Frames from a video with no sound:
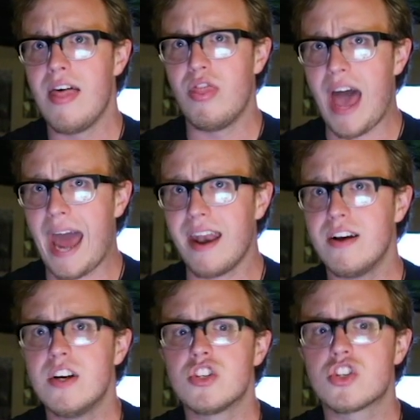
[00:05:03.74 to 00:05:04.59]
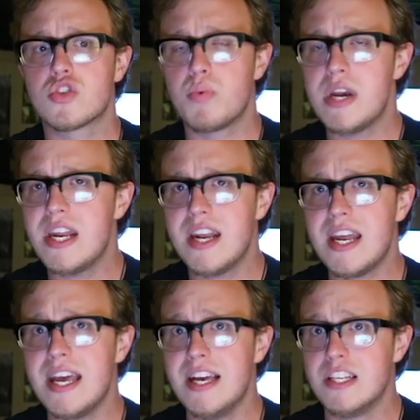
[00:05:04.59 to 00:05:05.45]
that Sweden
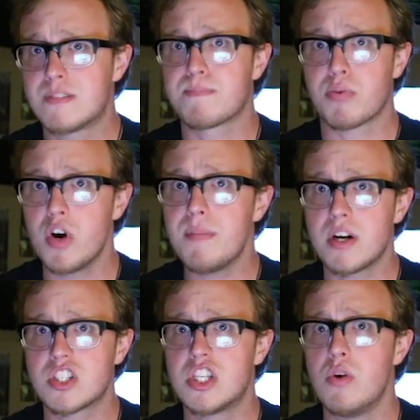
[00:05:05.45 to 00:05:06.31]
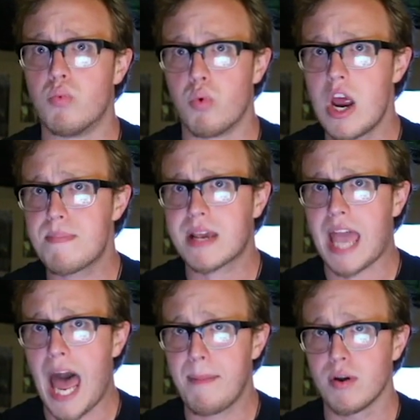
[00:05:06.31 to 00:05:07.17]
is pretty much the rape
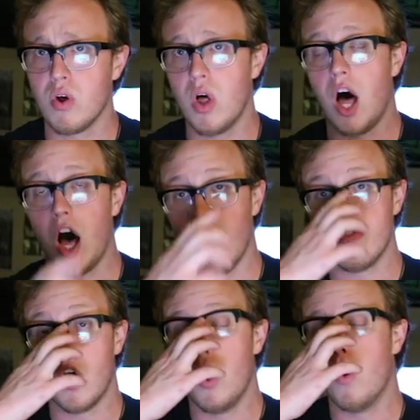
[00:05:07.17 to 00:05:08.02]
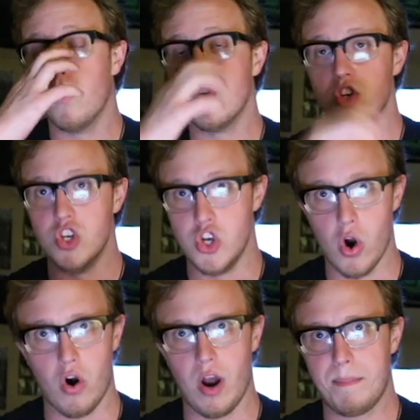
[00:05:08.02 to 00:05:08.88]
capital of
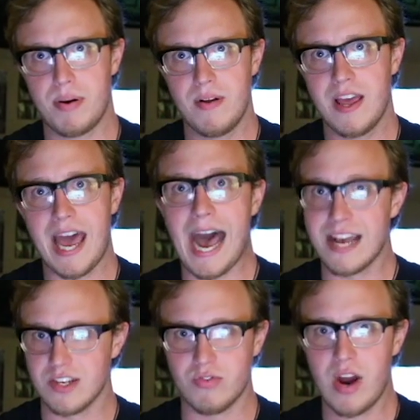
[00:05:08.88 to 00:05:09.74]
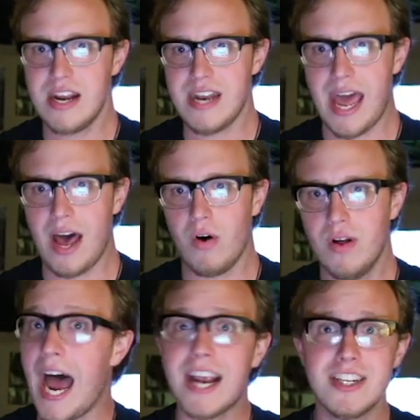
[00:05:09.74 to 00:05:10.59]
Europe as of right now.
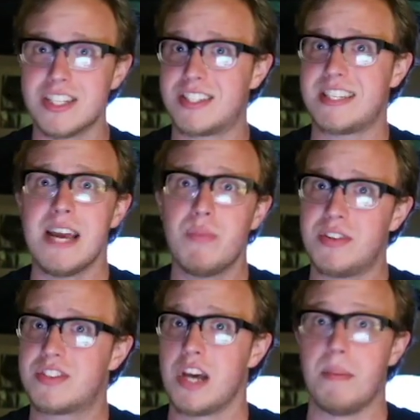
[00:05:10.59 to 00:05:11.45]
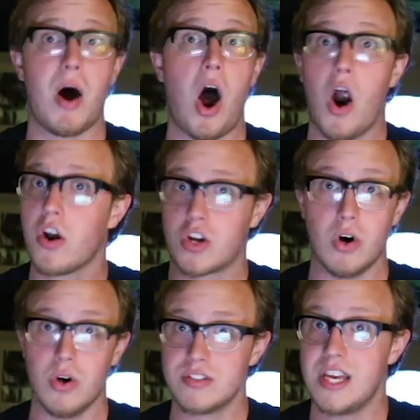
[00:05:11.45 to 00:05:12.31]
I can just state with some
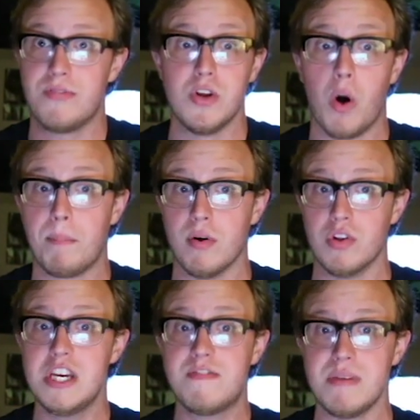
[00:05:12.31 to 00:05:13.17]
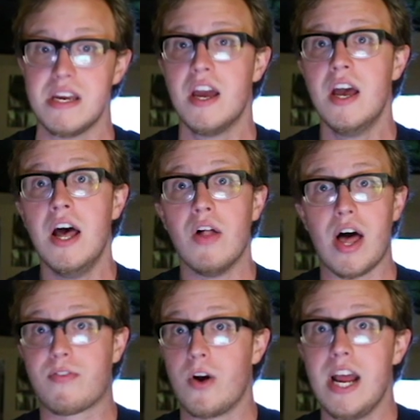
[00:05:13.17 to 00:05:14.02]
articles if you don't believe me.
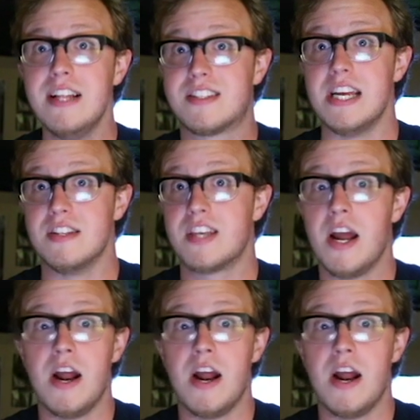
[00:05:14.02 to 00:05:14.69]
Like, for instance,